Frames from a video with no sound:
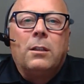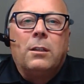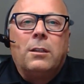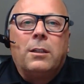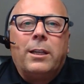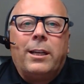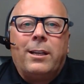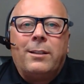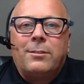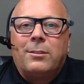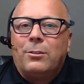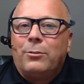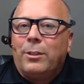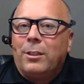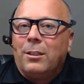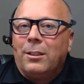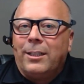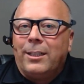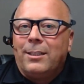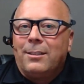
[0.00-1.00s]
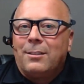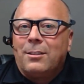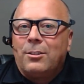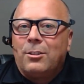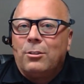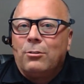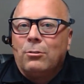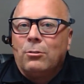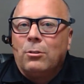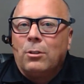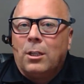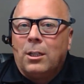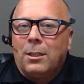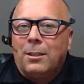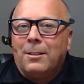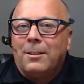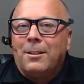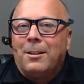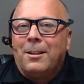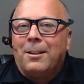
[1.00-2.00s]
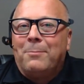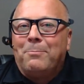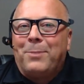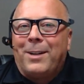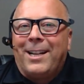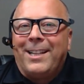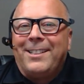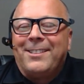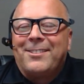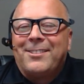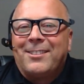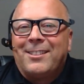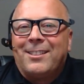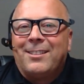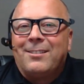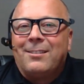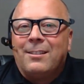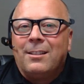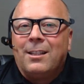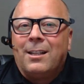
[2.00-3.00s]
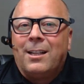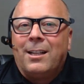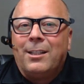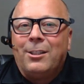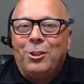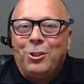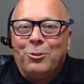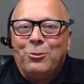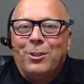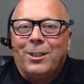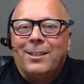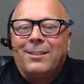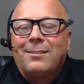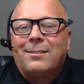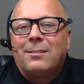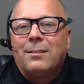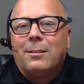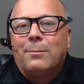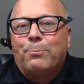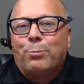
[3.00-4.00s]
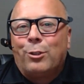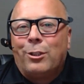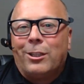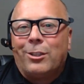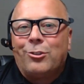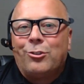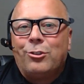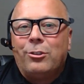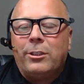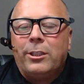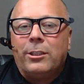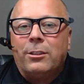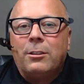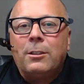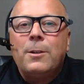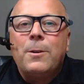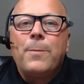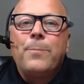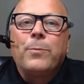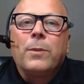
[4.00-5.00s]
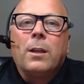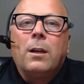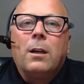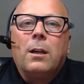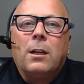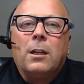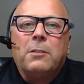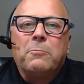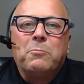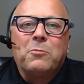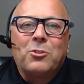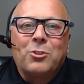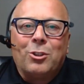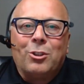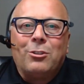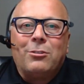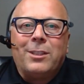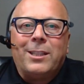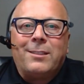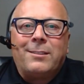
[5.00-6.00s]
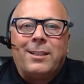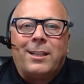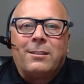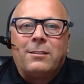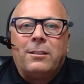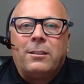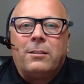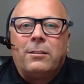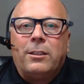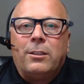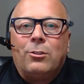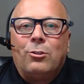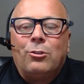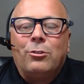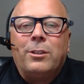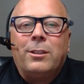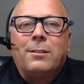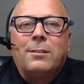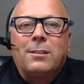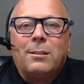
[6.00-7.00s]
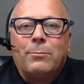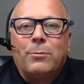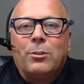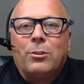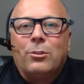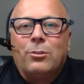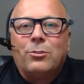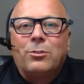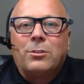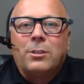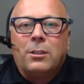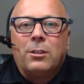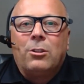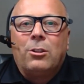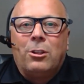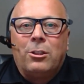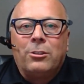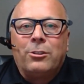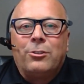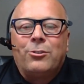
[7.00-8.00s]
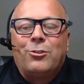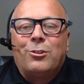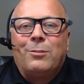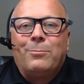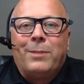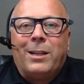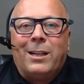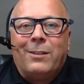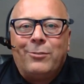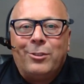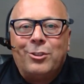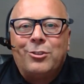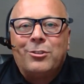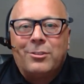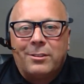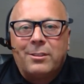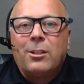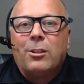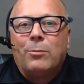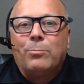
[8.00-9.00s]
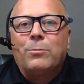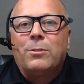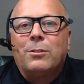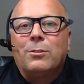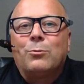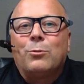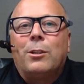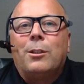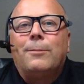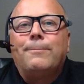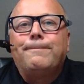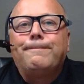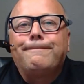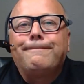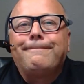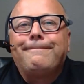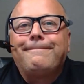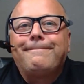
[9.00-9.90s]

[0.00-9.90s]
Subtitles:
as it relates to a bias on U.S. Production here. Certainly technically holding some of those longer term averages helped as well.